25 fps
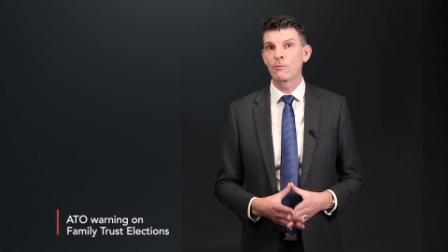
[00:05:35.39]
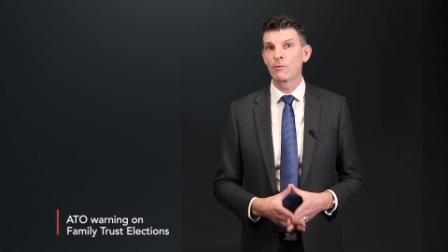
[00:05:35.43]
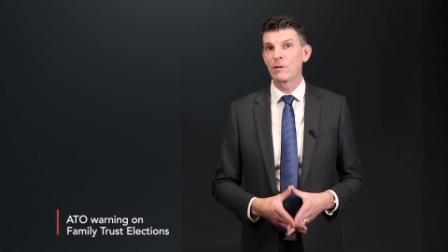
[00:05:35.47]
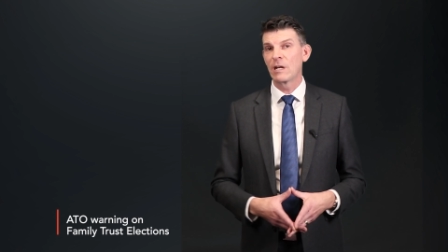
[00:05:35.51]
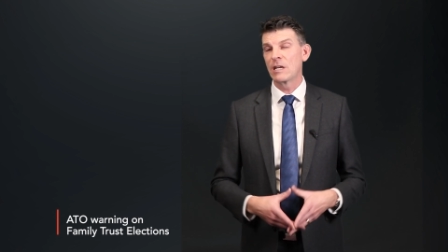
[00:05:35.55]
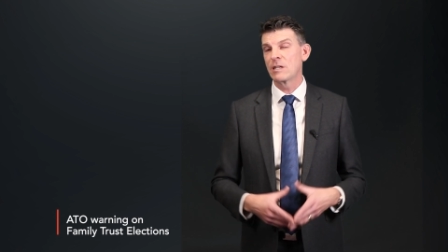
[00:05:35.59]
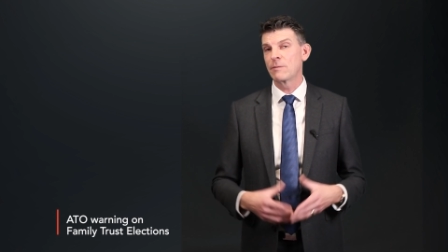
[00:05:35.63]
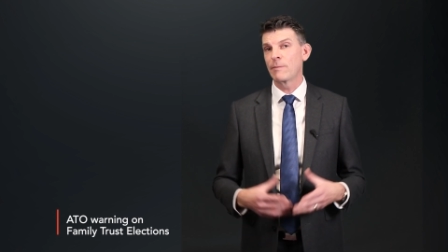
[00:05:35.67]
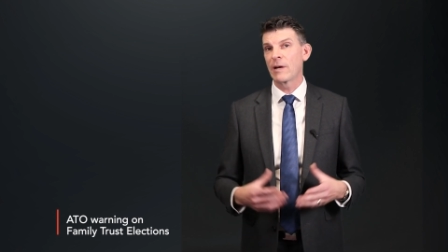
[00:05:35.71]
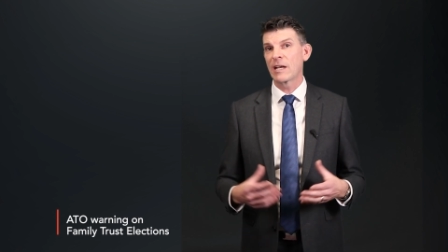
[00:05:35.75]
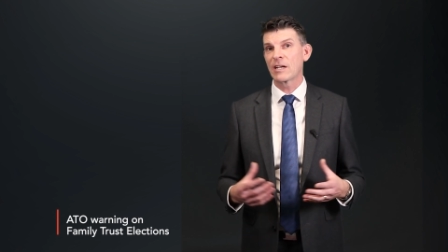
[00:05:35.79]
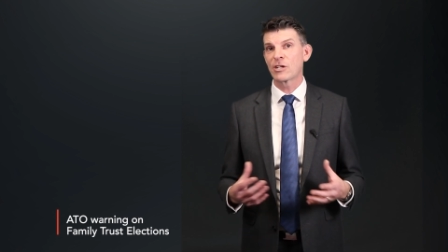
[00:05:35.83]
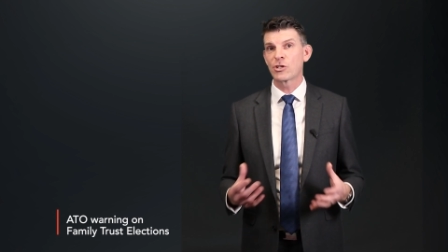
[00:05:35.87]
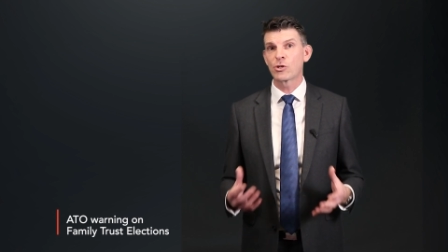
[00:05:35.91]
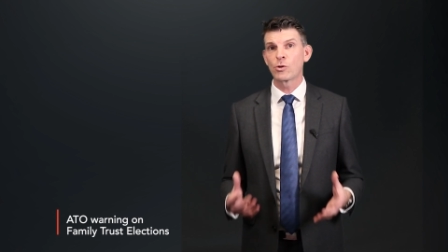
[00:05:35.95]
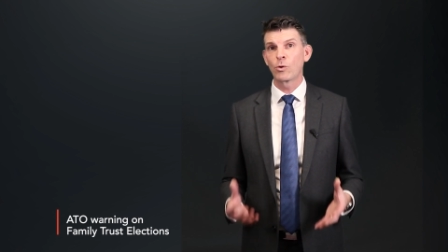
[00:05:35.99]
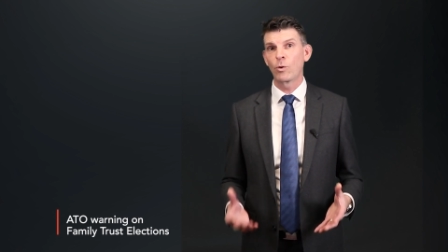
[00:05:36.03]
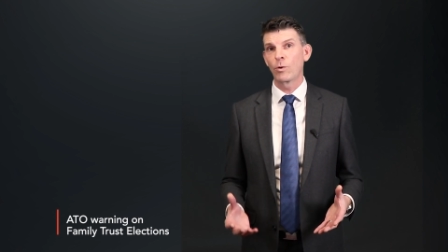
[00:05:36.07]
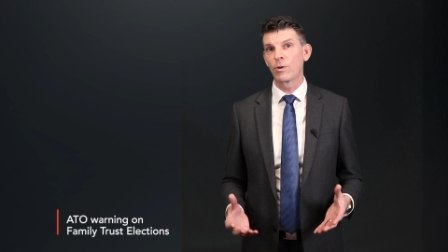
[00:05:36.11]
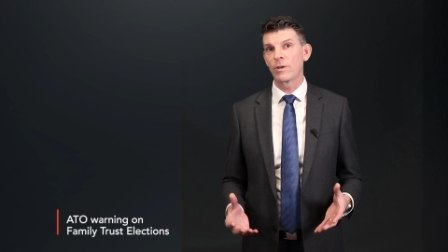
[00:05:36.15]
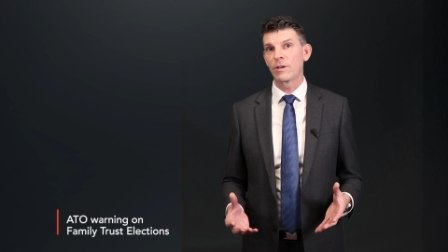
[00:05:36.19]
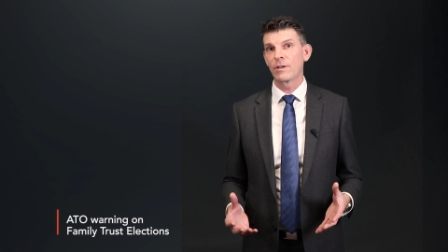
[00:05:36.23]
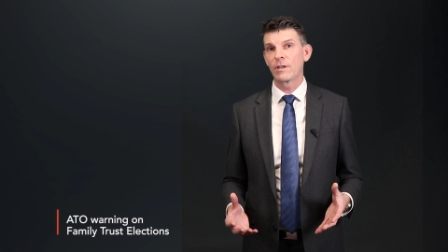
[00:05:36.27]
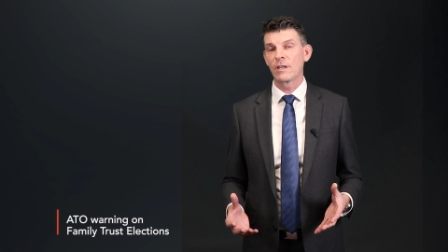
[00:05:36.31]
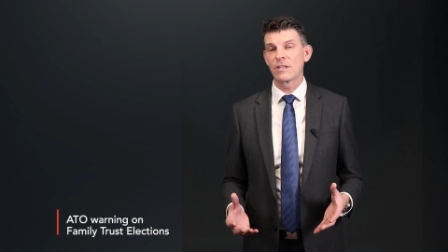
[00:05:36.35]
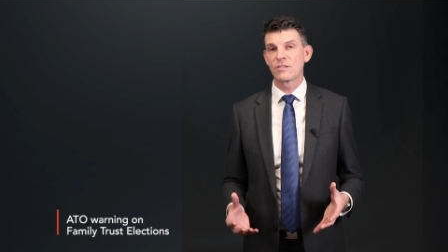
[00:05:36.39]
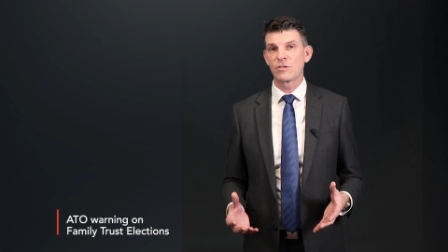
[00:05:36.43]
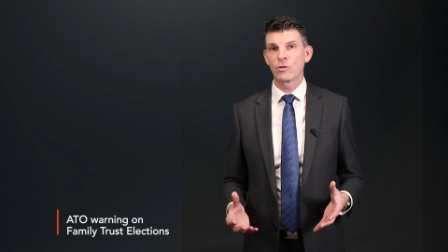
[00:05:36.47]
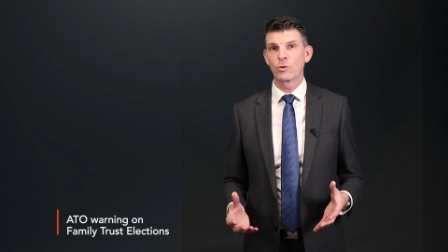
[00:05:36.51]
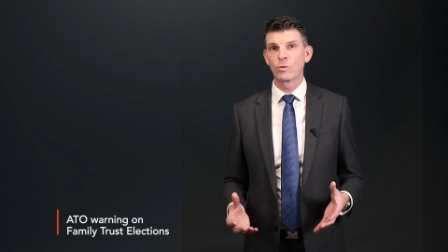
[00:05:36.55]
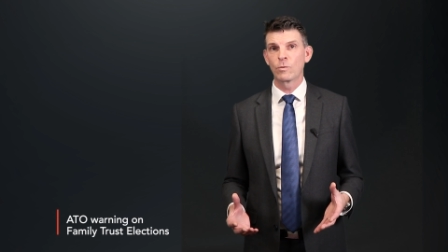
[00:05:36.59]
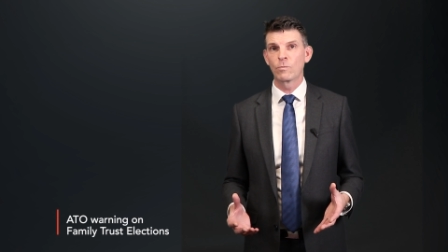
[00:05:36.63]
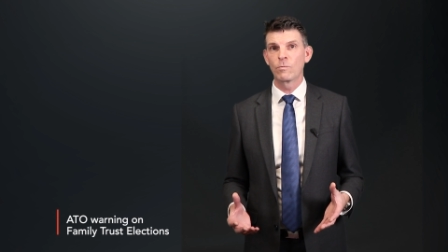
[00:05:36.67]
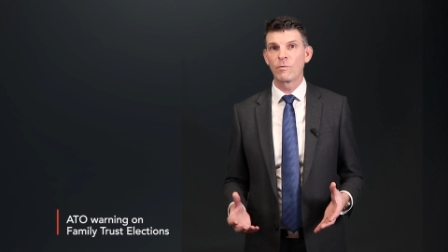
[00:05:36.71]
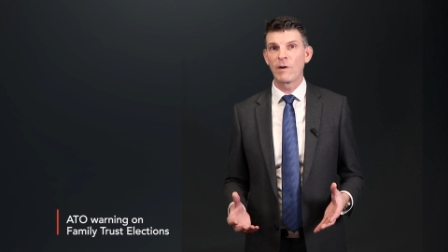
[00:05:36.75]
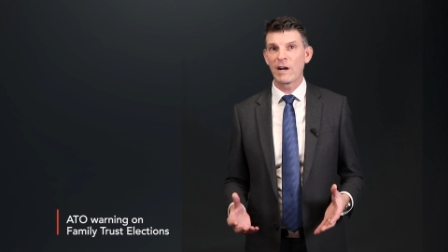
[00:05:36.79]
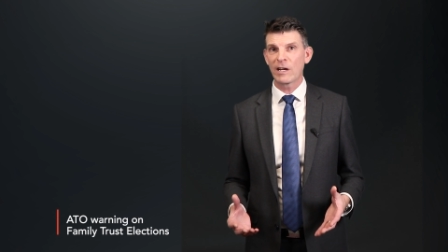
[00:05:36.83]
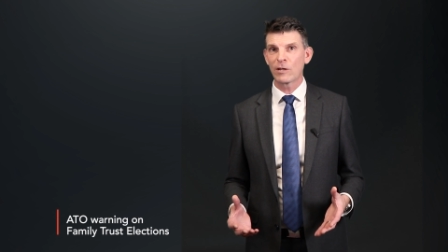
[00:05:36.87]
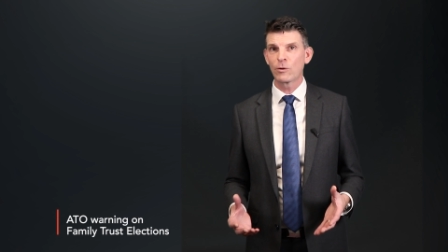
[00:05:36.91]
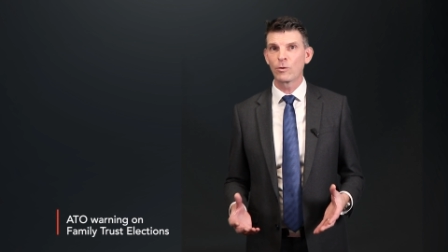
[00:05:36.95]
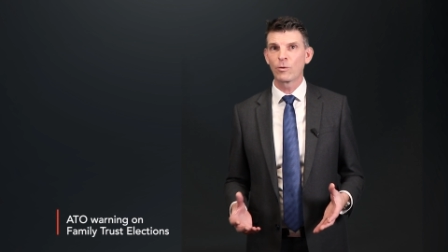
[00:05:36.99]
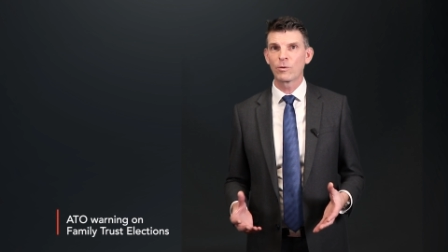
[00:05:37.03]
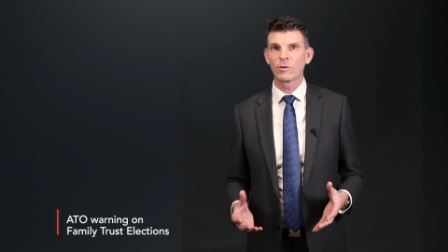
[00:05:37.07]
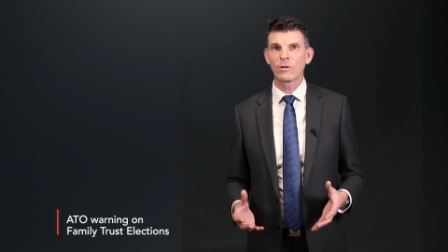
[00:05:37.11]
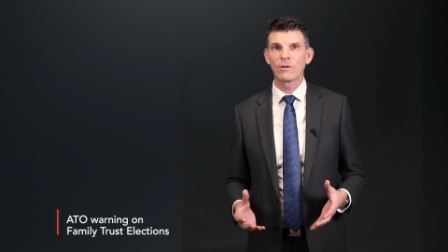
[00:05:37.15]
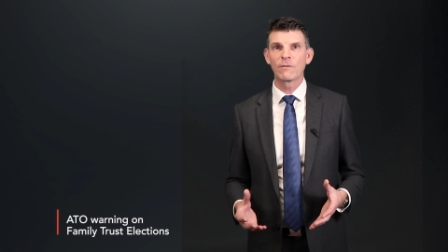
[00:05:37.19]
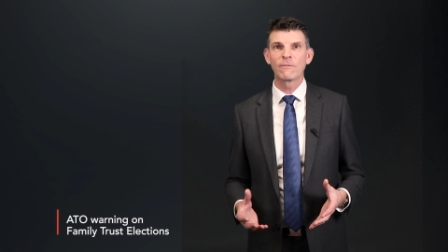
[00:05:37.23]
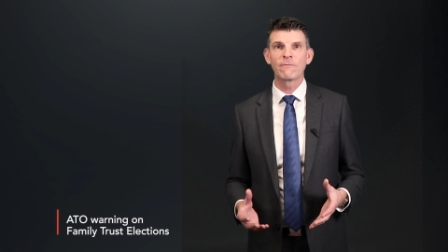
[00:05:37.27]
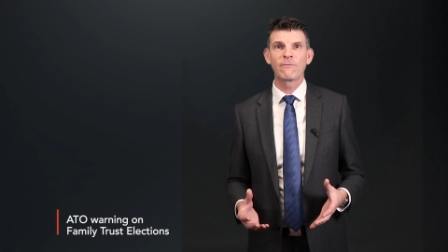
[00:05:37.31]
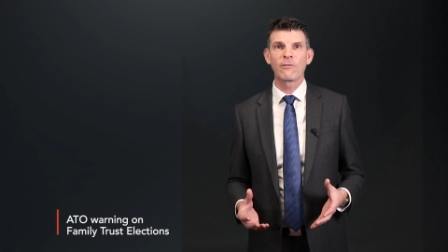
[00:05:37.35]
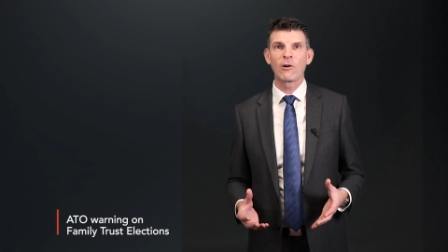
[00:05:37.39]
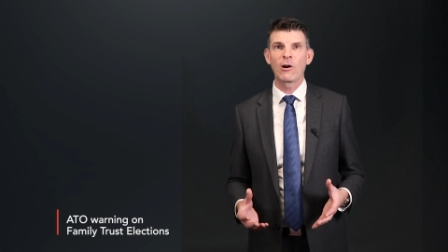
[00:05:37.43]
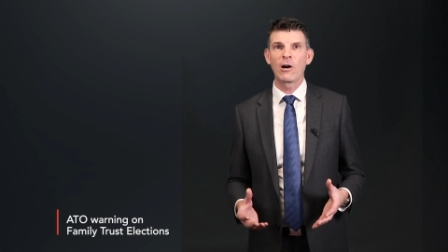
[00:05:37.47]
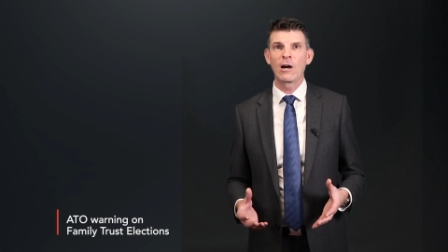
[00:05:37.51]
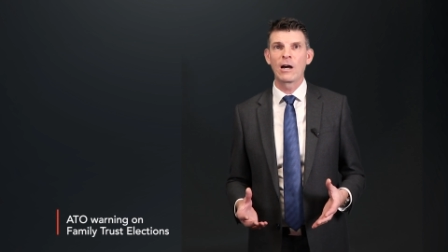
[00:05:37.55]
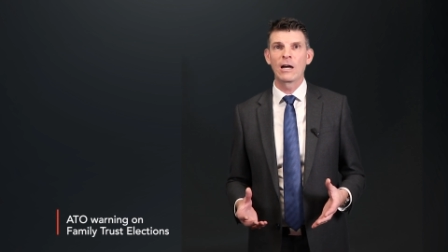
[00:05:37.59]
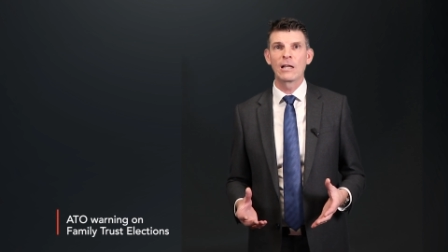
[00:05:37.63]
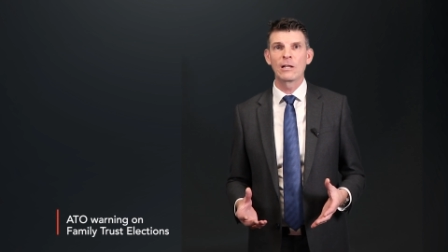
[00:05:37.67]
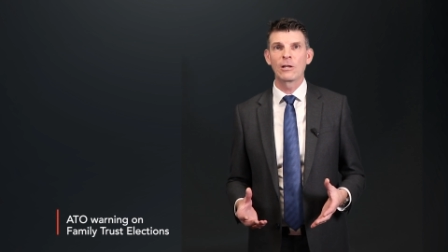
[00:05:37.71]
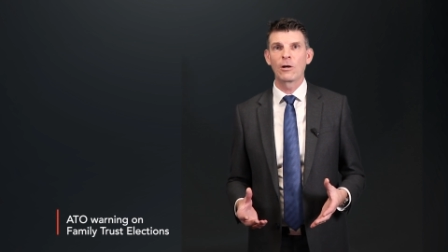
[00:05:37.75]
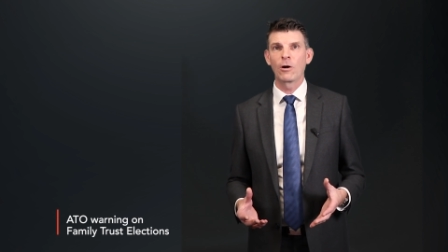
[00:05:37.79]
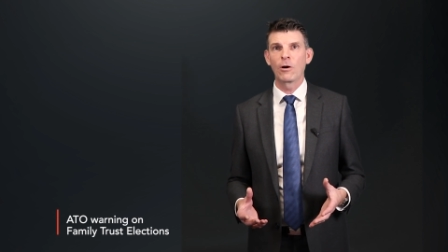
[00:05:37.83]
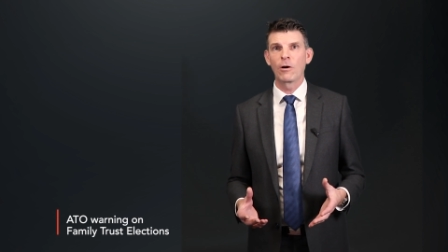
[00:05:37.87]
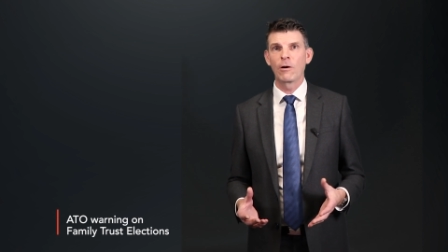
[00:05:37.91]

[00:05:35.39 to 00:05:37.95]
We need to make sure that there's a good record on file